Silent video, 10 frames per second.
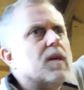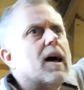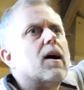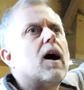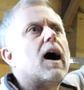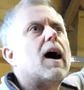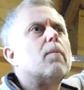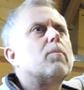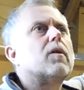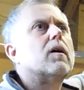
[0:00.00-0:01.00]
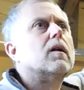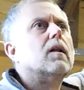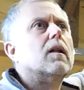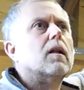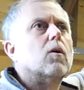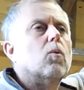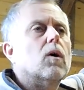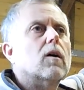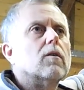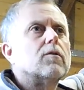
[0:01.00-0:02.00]
that up
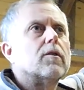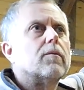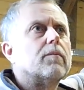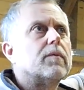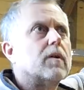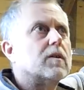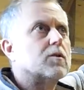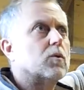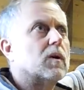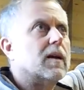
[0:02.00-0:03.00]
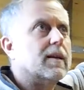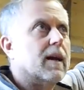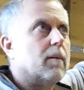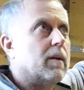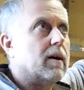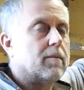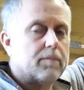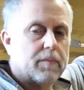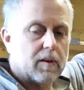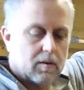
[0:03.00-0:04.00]
well. So it's all cleaned up now.
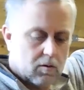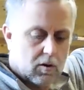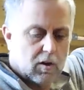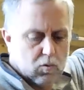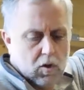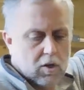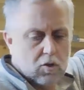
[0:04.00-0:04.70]
Looking quite